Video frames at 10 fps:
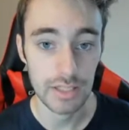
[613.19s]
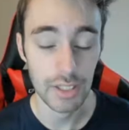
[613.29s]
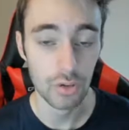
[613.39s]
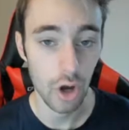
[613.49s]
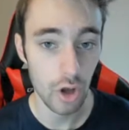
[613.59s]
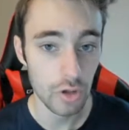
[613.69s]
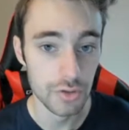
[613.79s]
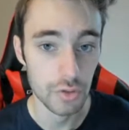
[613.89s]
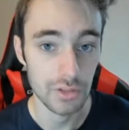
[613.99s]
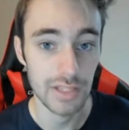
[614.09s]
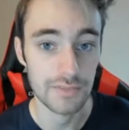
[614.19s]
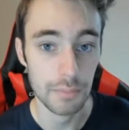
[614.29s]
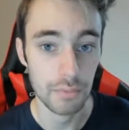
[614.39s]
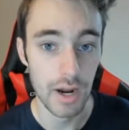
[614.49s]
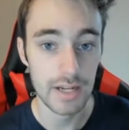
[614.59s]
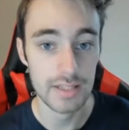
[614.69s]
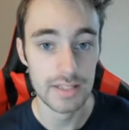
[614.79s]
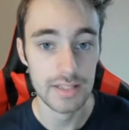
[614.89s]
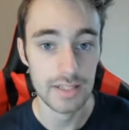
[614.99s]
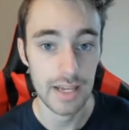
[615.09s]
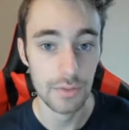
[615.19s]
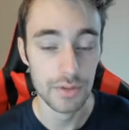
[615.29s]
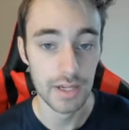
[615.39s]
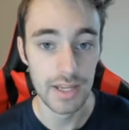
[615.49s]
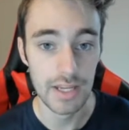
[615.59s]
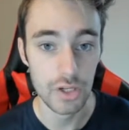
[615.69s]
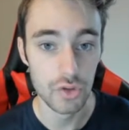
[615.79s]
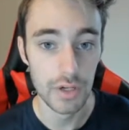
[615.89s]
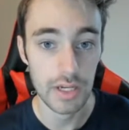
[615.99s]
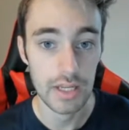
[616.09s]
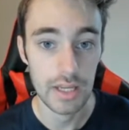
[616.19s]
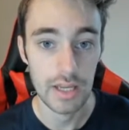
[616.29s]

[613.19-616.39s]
La'el Collins, who left practice today with a neck injury,